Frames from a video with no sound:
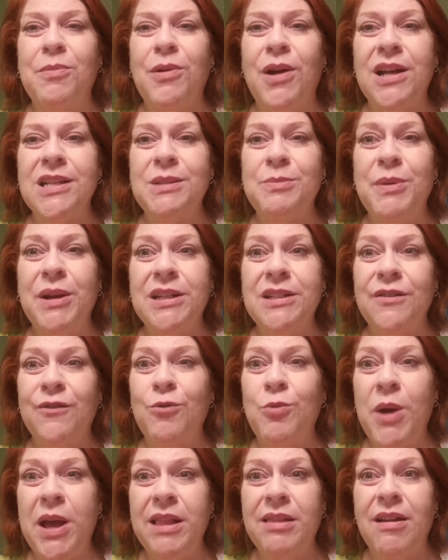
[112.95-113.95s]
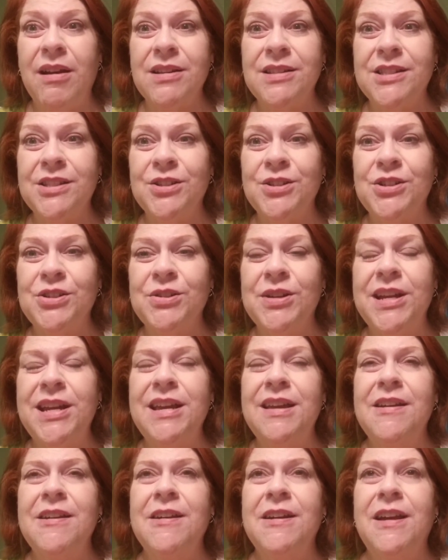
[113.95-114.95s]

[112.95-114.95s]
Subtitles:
prospect of weight loss surgery.